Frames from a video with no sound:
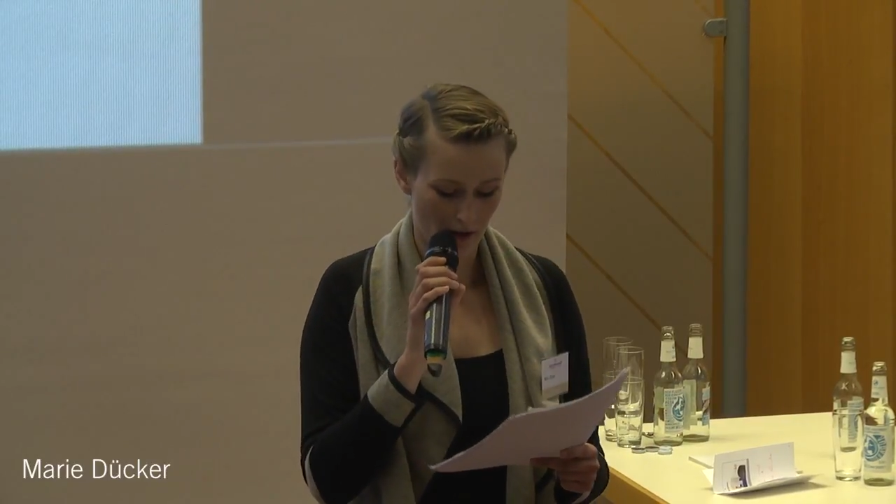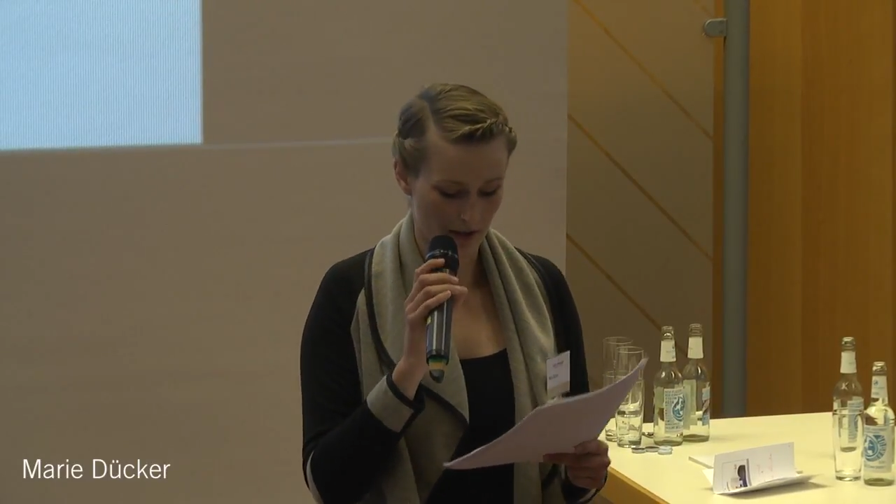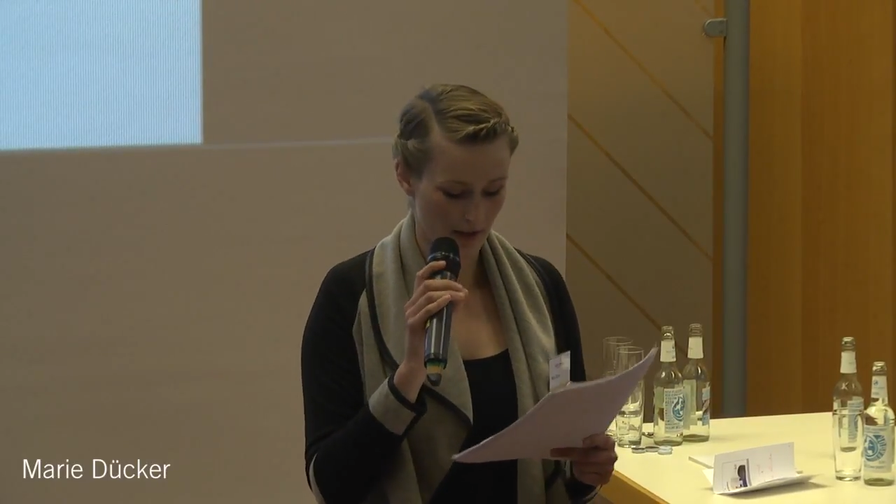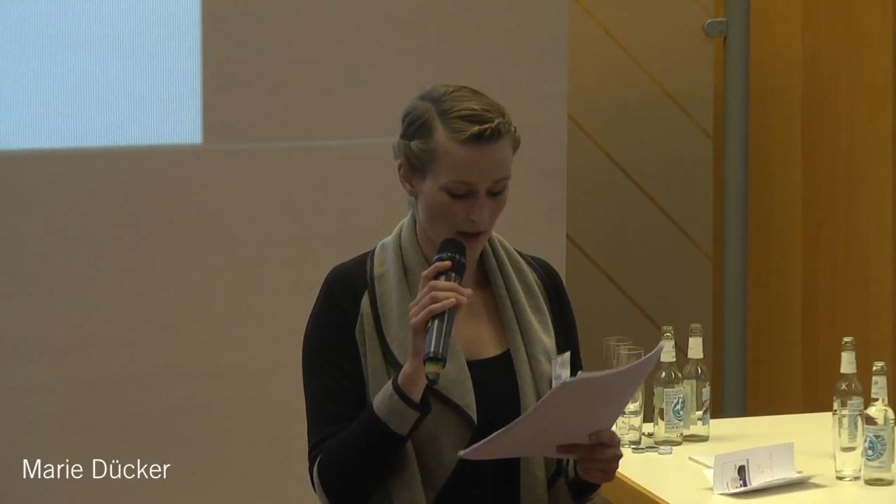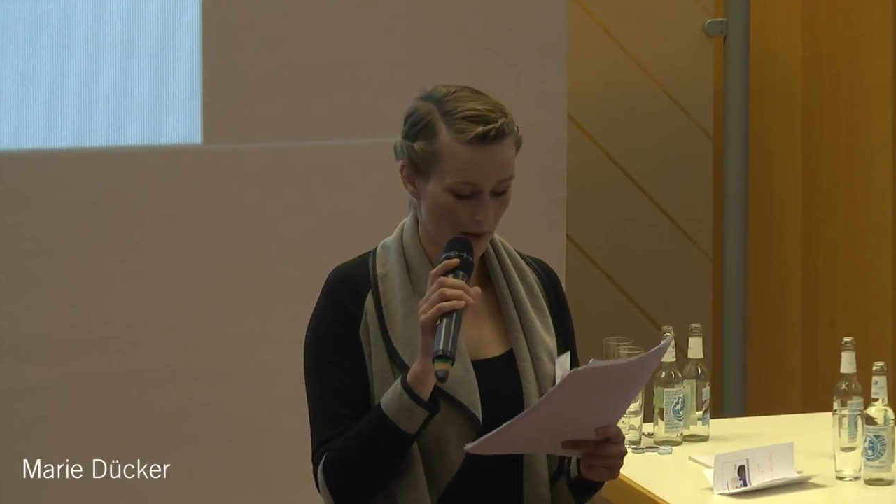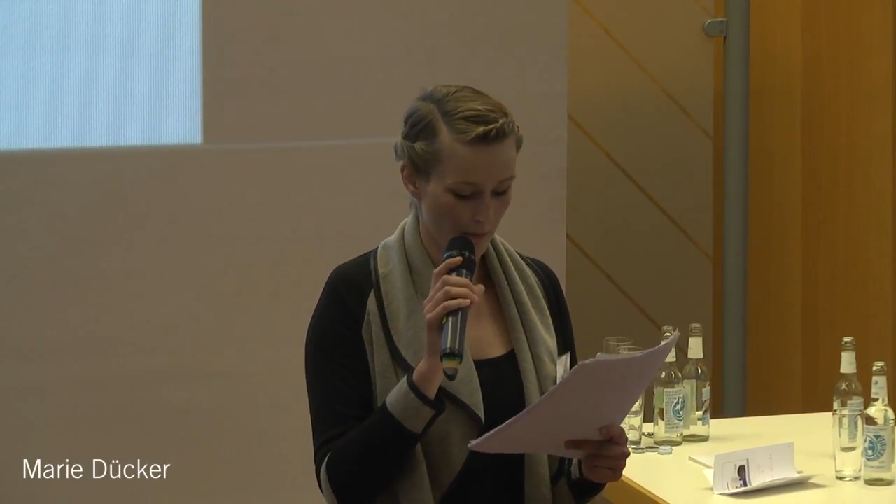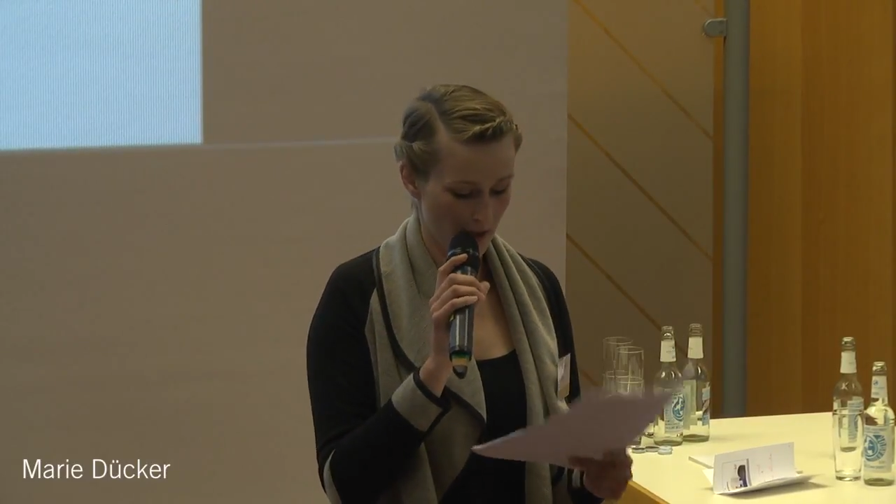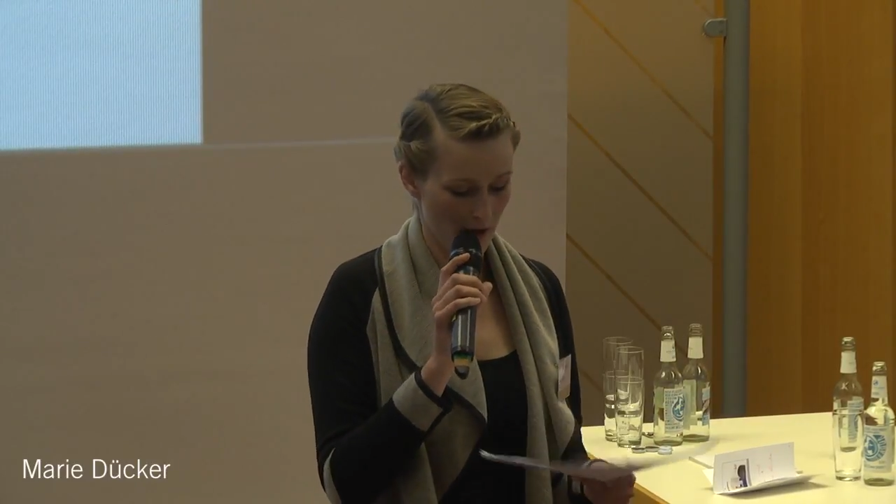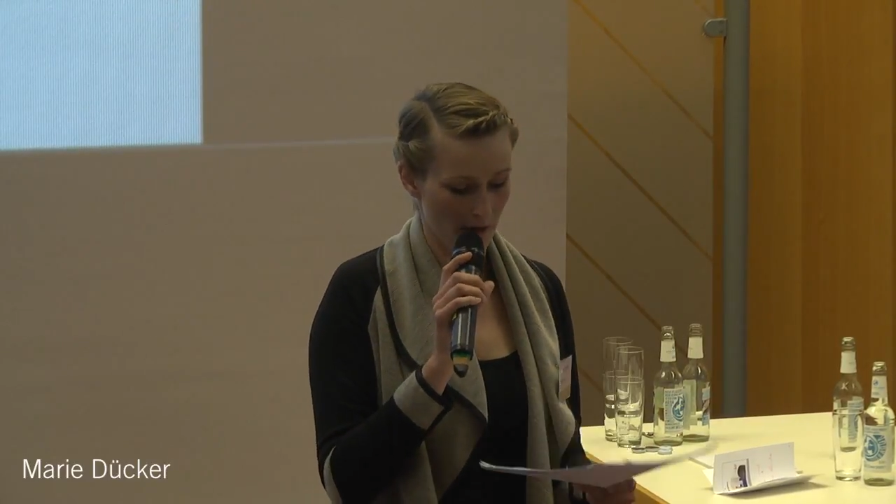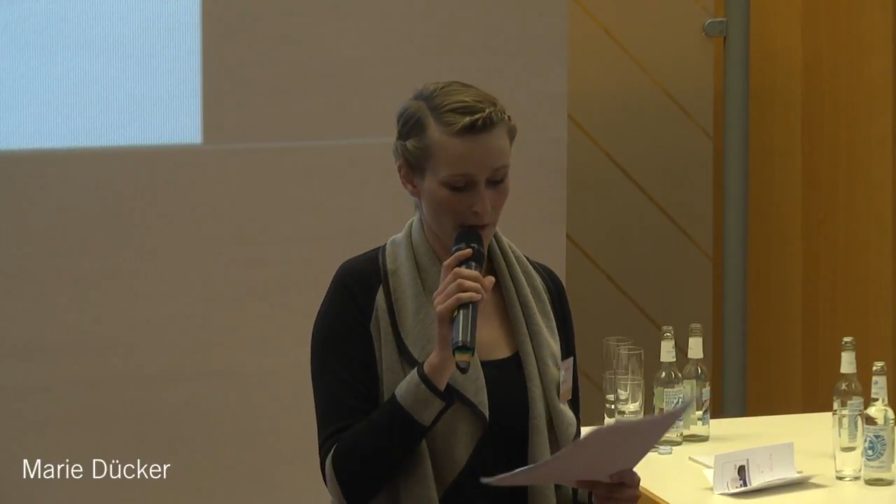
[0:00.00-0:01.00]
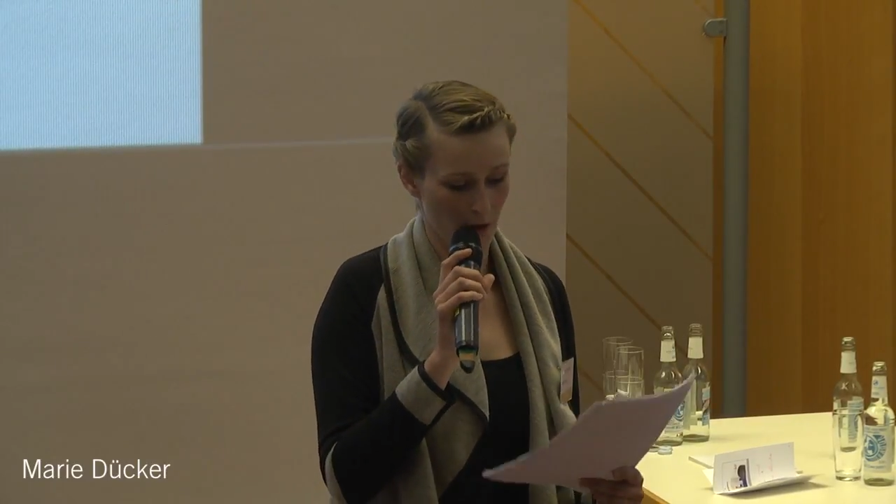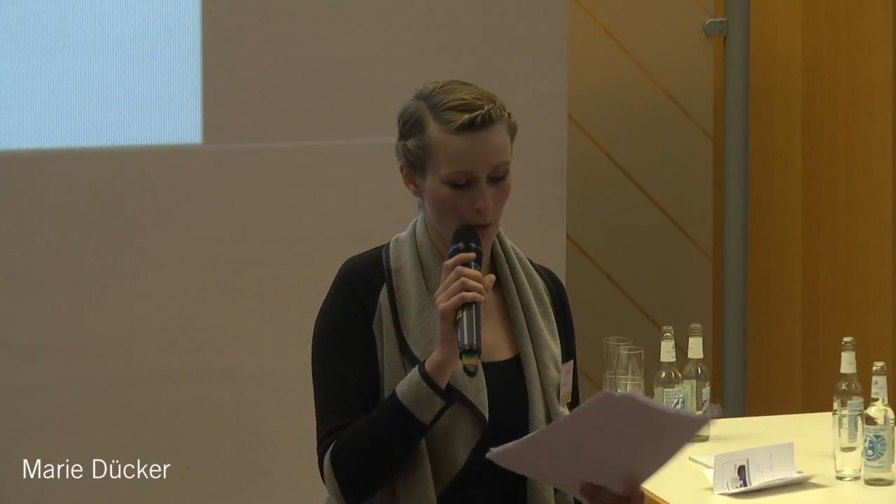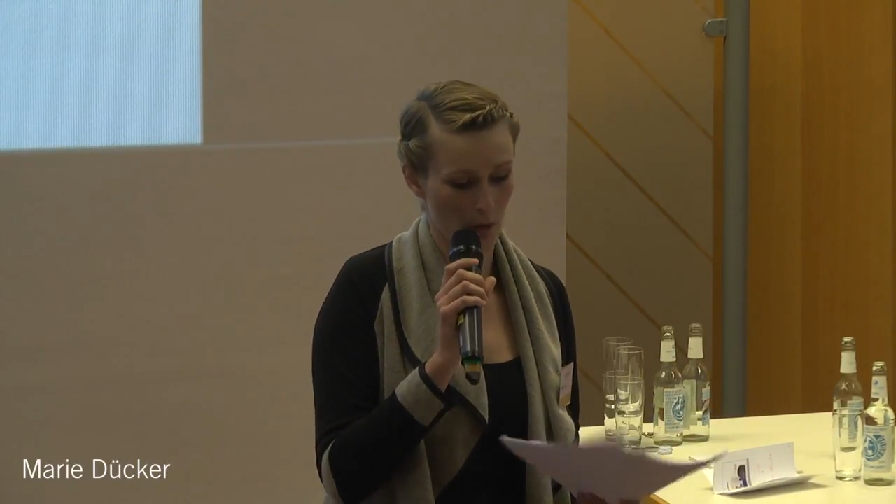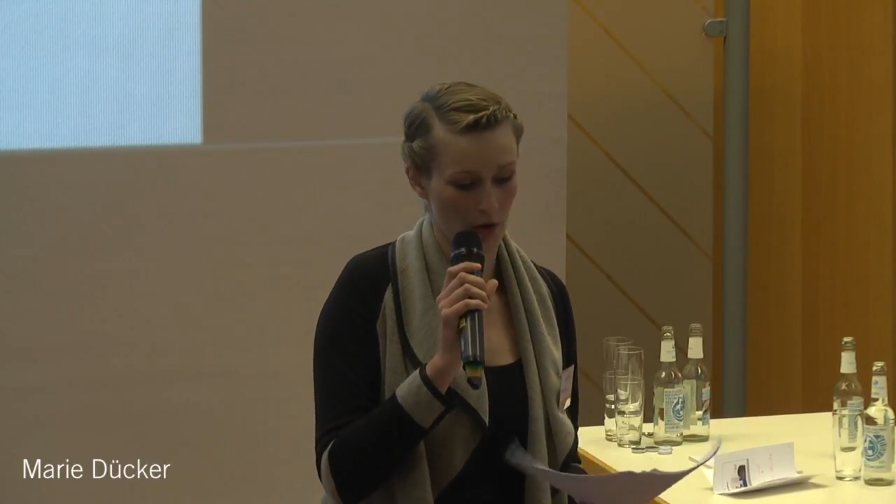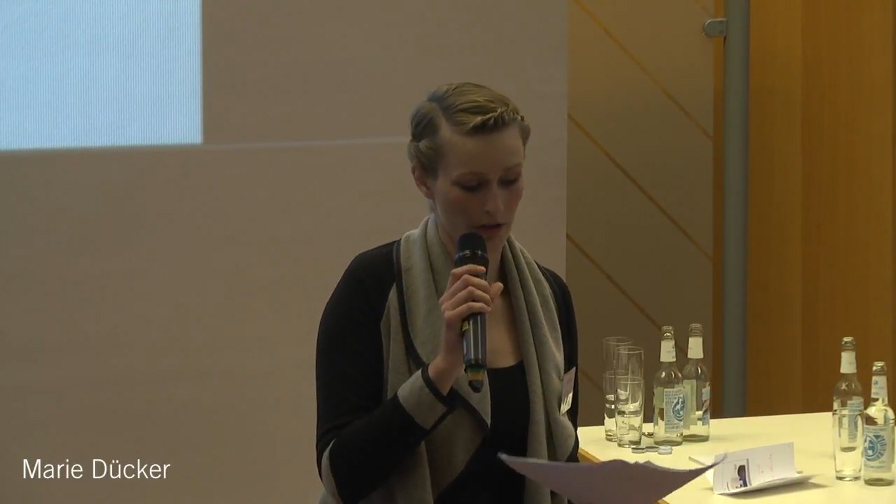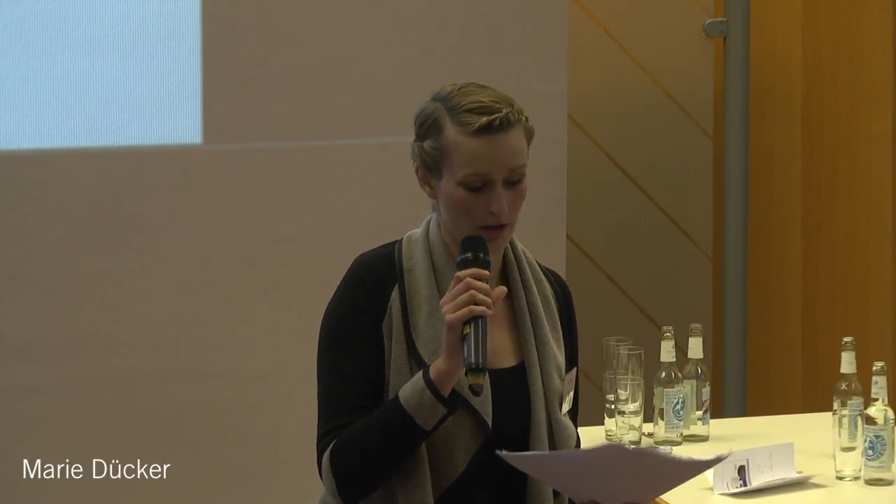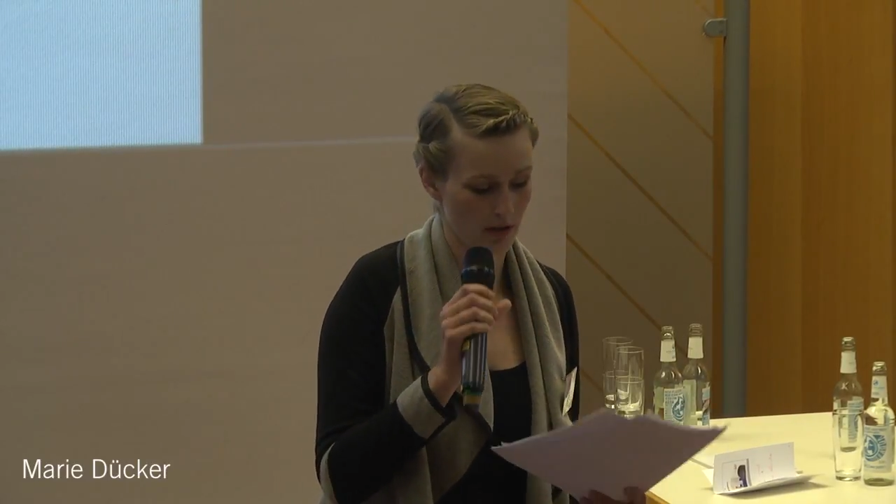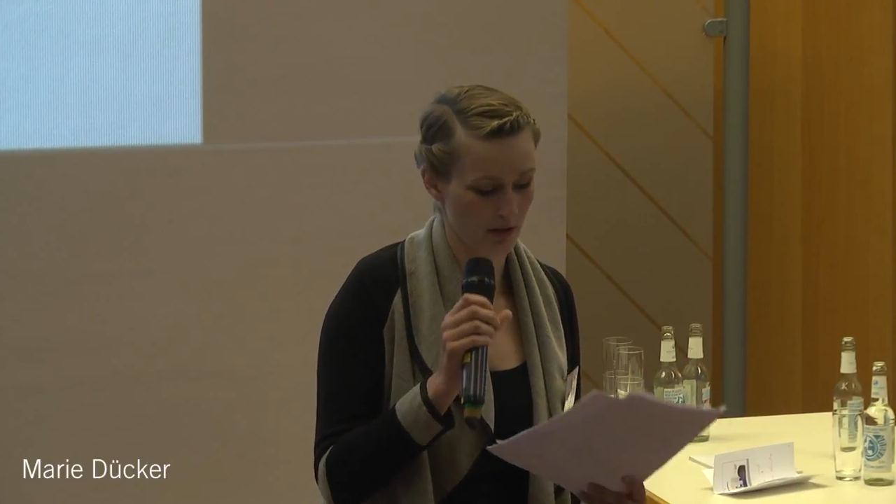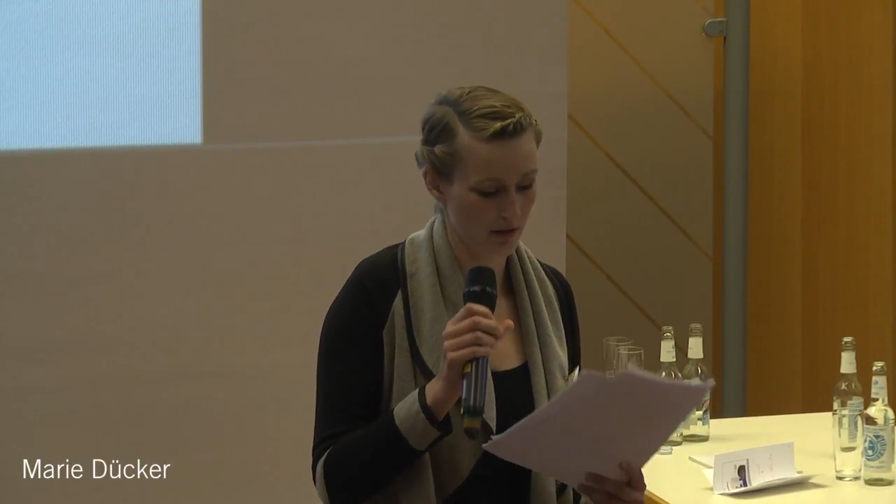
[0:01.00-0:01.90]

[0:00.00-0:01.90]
assignment of universities.